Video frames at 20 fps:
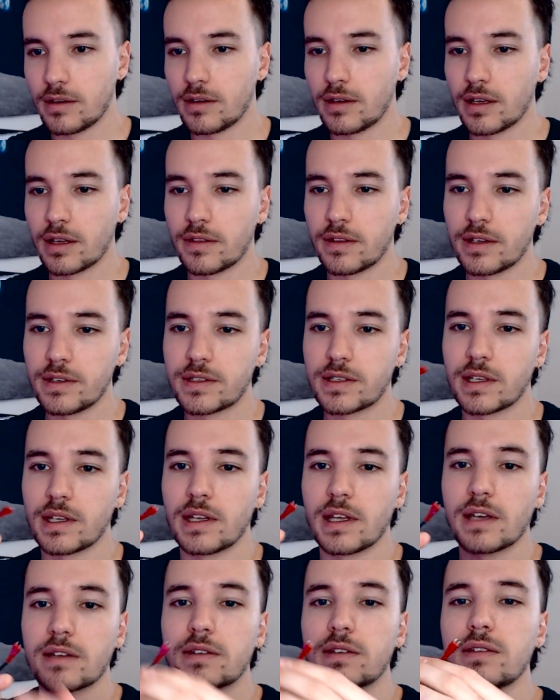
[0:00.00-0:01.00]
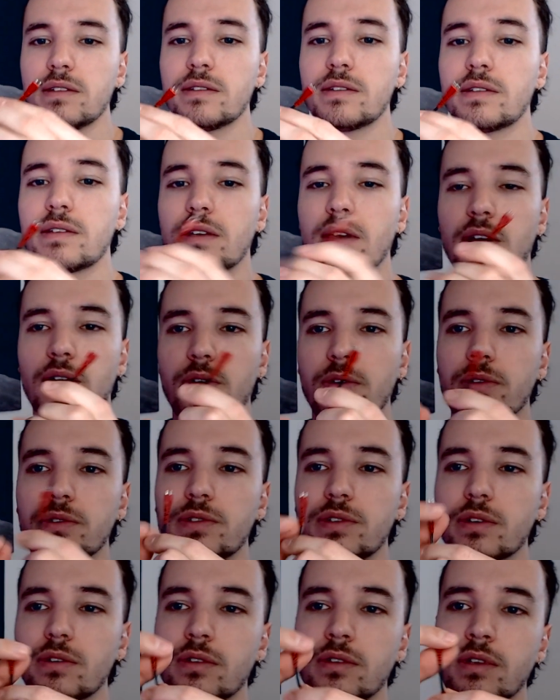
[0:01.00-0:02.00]
Now these connectors are
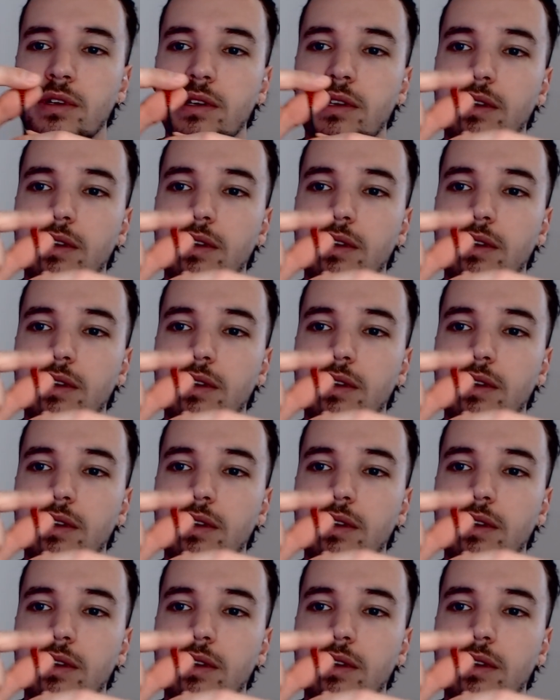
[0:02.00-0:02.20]
also